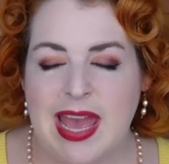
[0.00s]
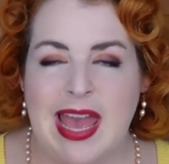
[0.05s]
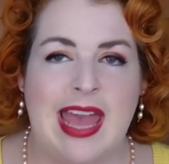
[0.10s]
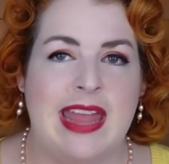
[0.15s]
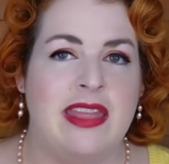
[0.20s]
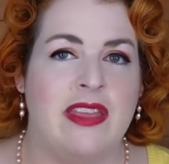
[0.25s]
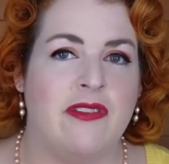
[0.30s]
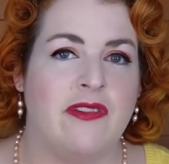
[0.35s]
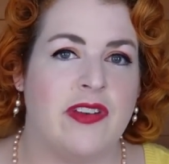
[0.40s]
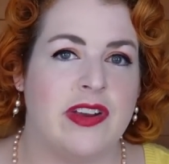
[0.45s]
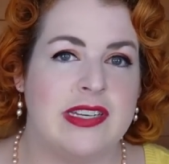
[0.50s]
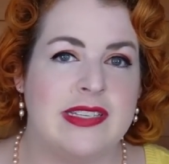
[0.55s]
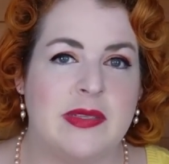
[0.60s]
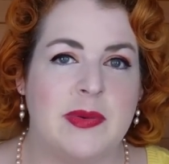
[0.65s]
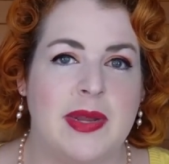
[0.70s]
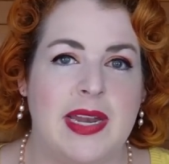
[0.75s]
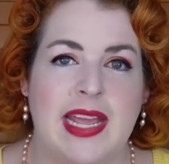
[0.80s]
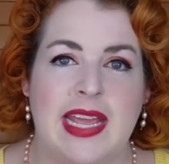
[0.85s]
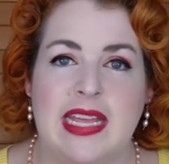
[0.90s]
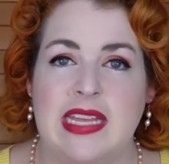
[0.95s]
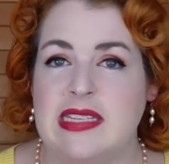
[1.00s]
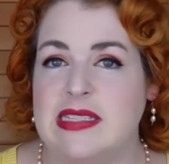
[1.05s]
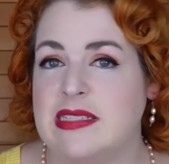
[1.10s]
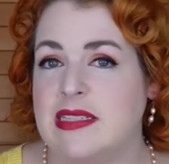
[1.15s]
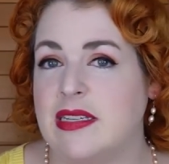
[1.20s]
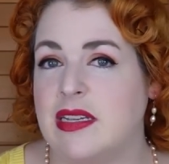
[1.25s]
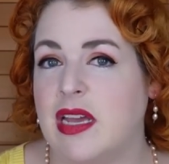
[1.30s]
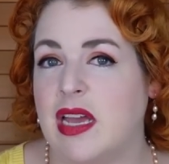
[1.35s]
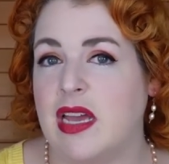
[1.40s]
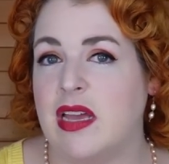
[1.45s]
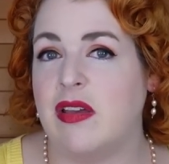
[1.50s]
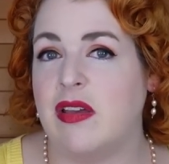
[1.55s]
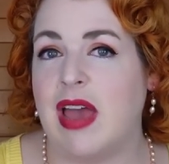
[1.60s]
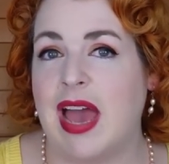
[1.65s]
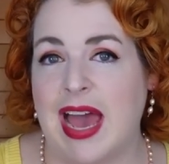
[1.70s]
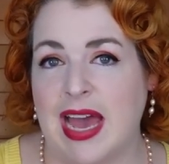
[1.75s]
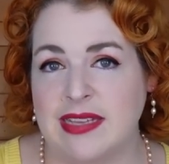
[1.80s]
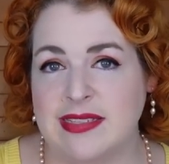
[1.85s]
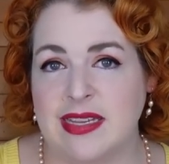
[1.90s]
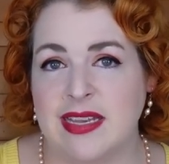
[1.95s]
And the first one is
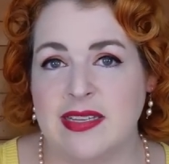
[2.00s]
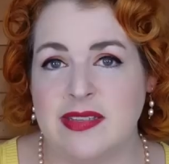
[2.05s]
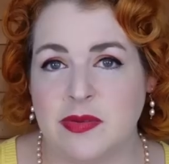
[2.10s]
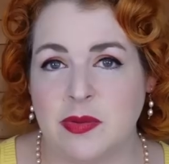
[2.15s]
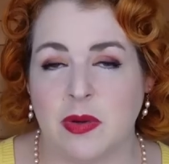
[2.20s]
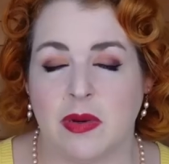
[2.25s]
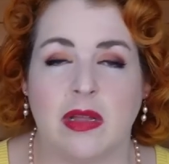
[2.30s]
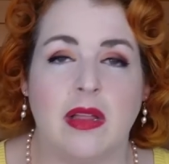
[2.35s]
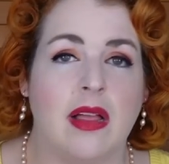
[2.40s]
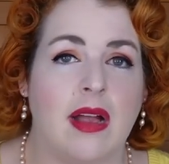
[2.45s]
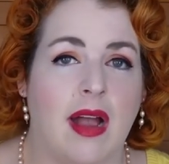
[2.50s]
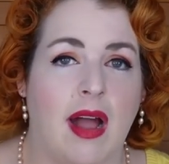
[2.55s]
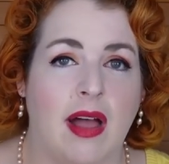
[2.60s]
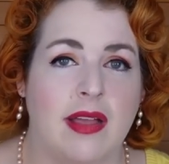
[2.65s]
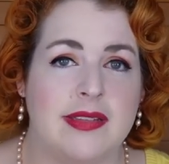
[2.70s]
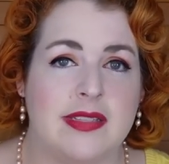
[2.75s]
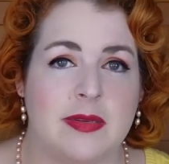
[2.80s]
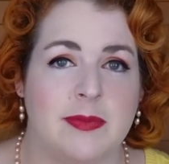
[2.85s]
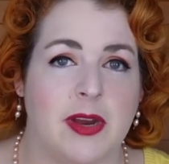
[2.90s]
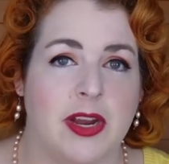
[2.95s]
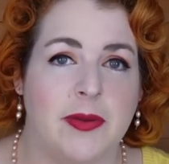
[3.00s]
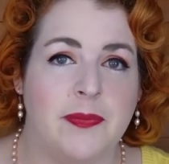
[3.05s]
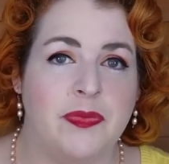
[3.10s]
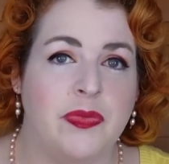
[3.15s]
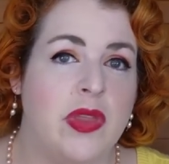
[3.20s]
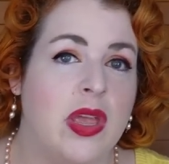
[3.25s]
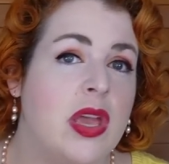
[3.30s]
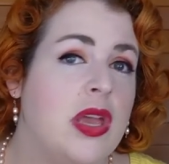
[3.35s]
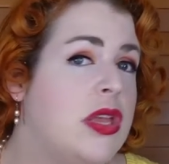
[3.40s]
as a historical costumer,